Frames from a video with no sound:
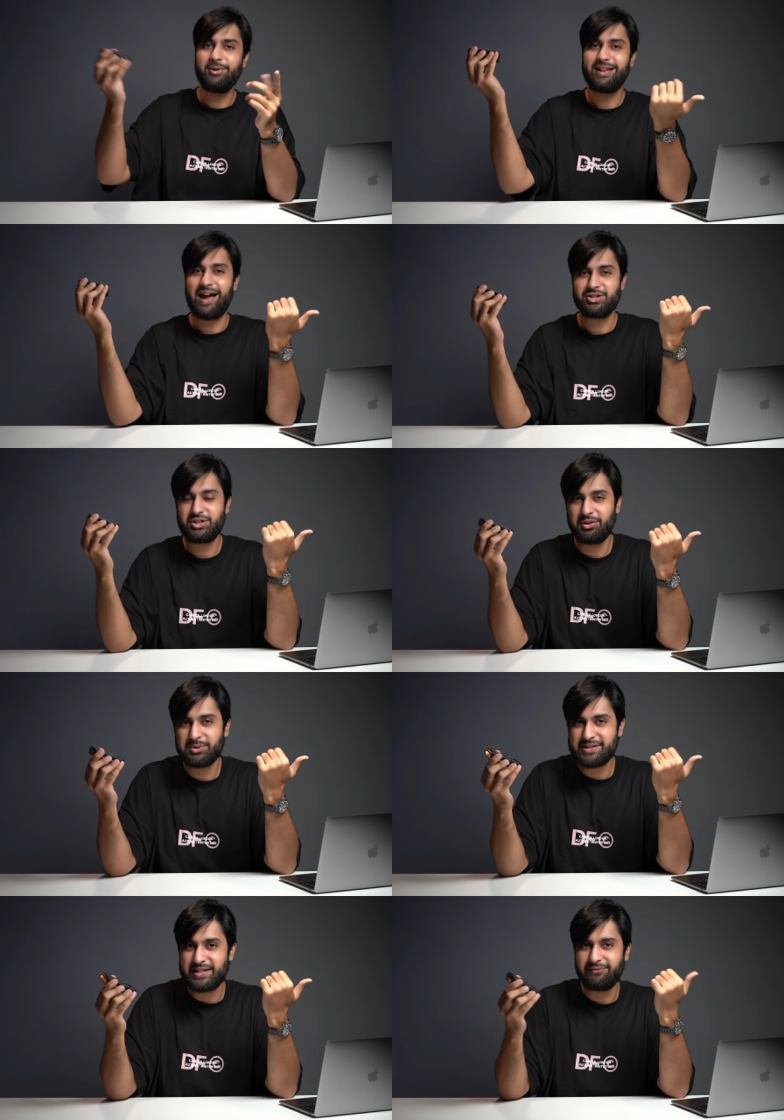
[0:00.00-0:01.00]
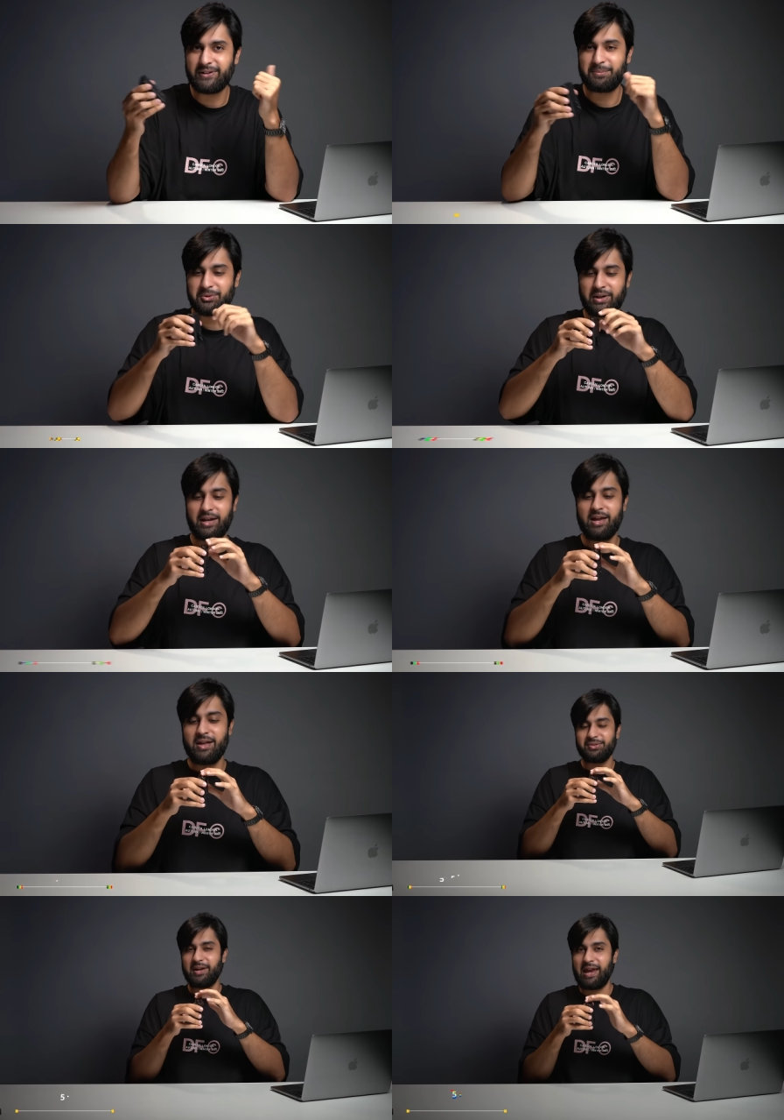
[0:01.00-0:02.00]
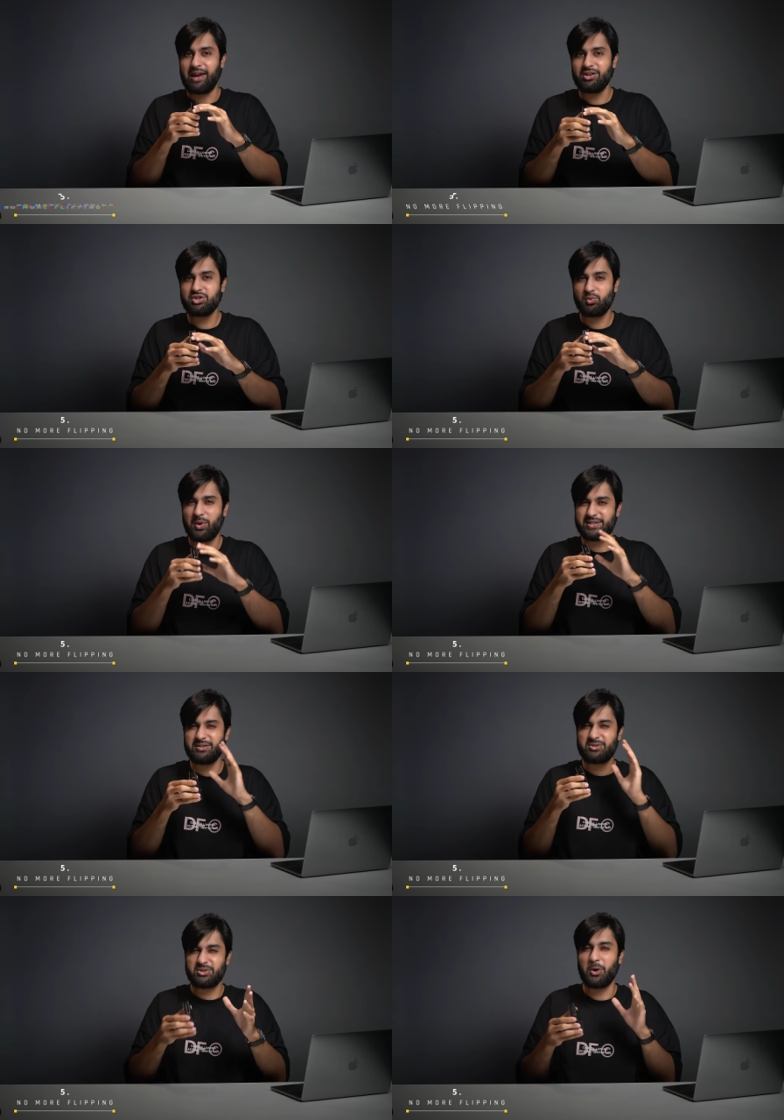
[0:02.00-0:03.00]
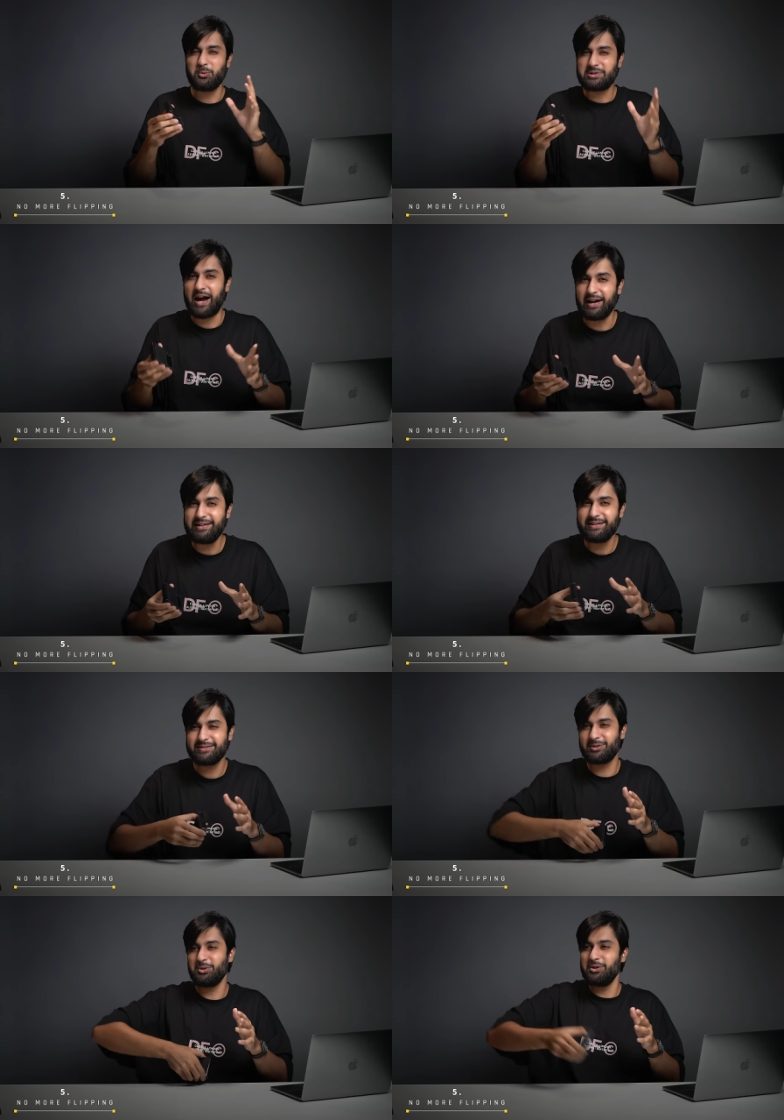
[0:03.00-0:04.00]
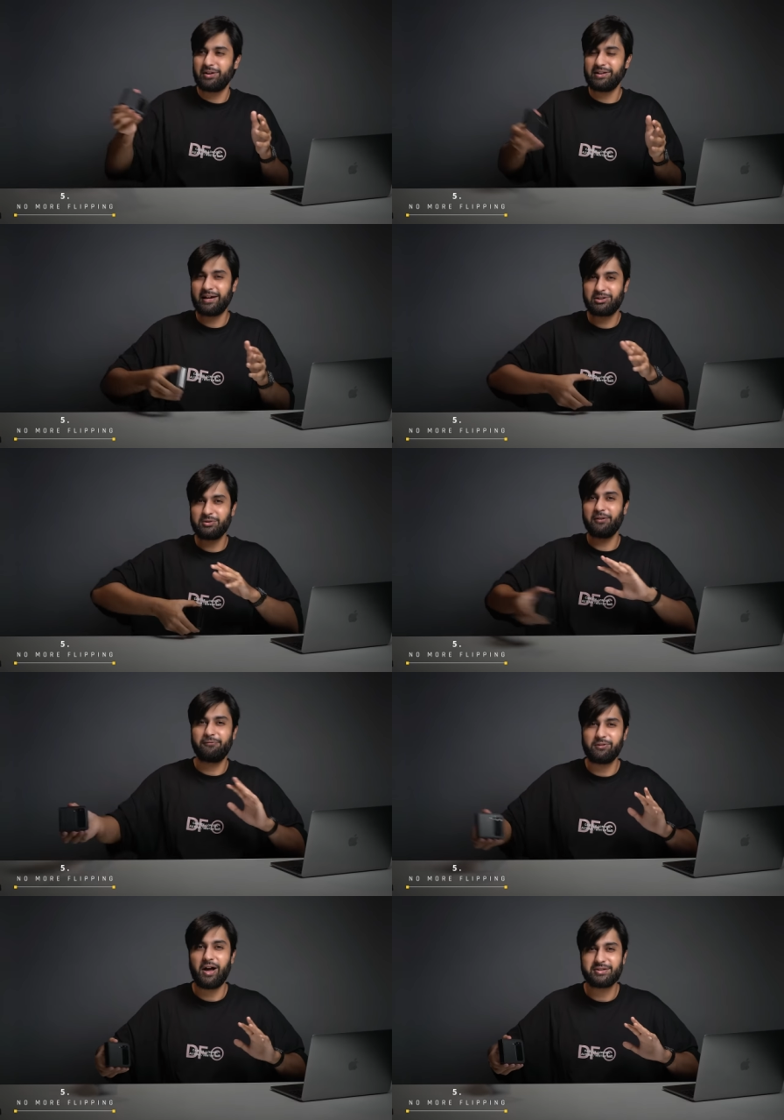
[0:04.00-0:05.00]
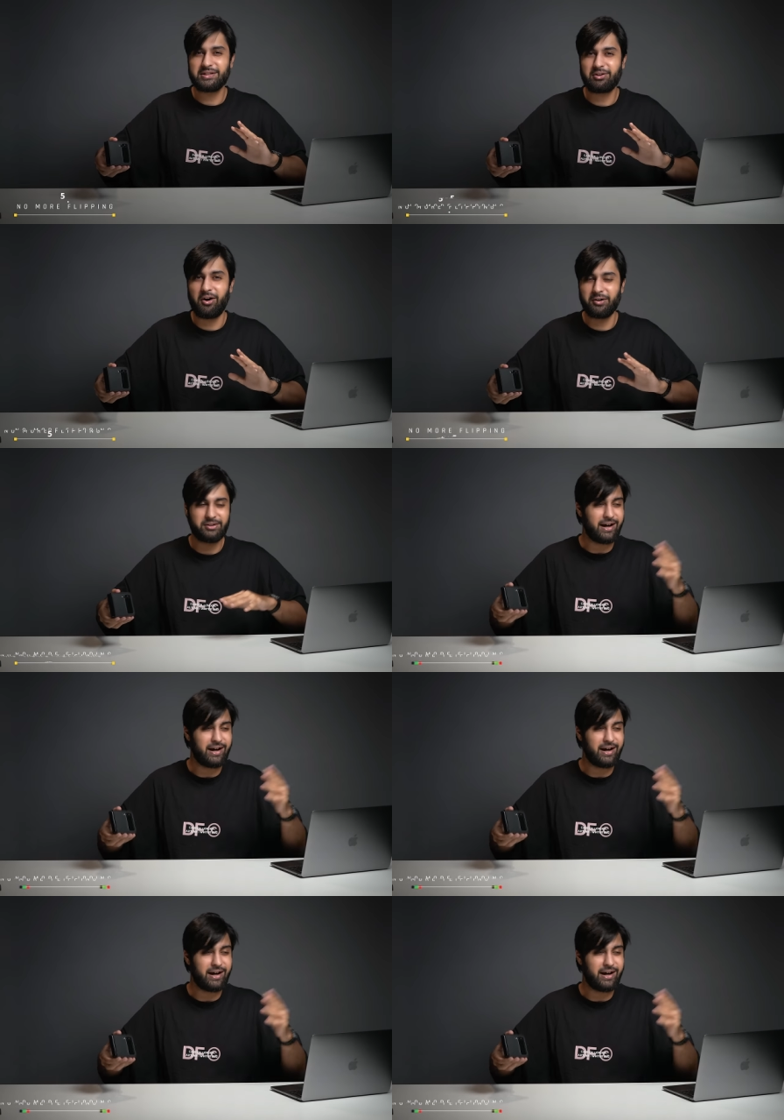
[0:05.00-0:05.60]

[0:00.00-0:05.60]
last year with the Z Flip 3, the hinge wasn't so tight, so you could like do the flossy Carter.